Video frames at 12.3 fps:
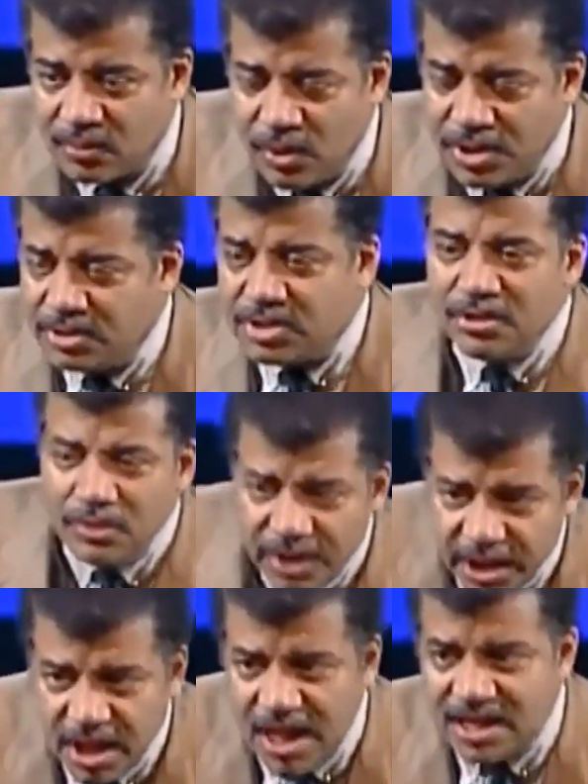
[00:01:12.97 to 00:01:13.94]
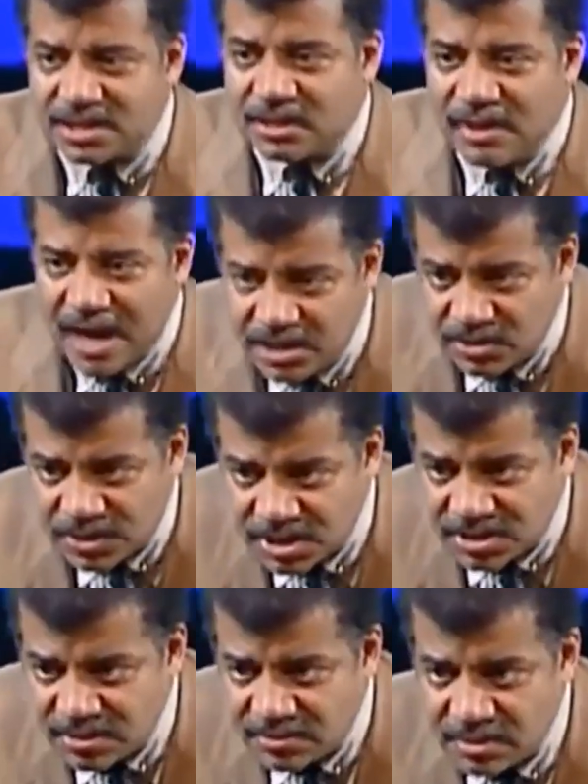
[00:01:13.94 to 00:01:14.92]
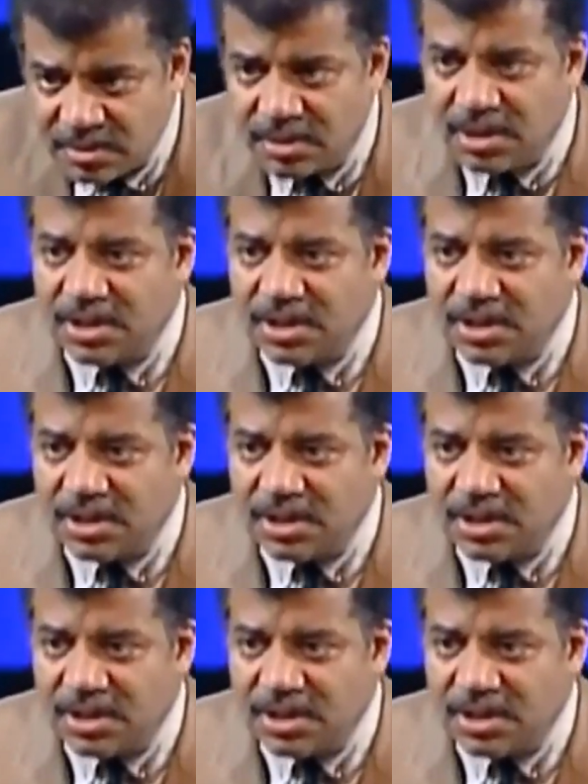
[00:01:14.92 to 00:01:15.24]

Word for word: What you're doing as a graduate student